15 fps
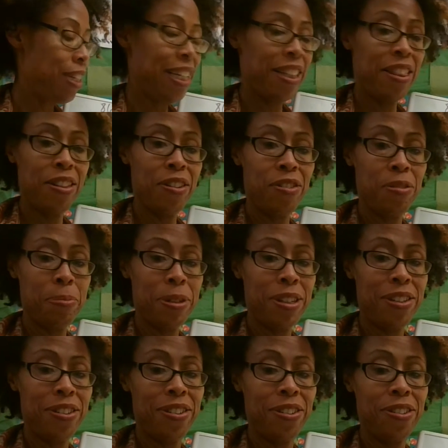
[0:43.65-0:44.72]
get those
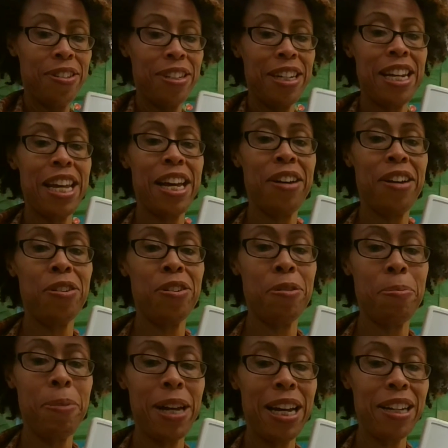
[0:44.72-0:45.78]
materials and now you're
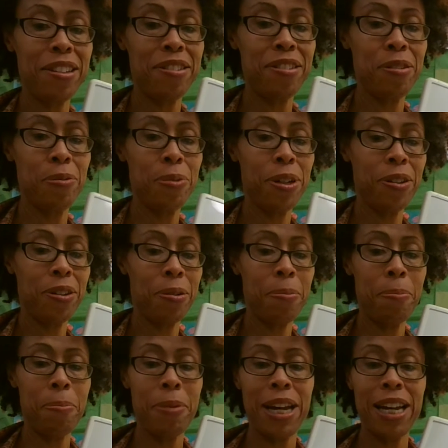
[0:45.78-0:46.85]
back, so
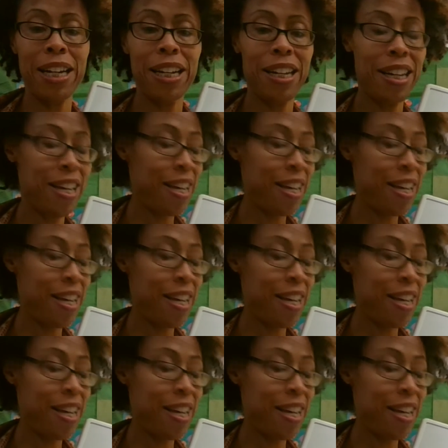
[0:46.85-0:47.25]
welcome back.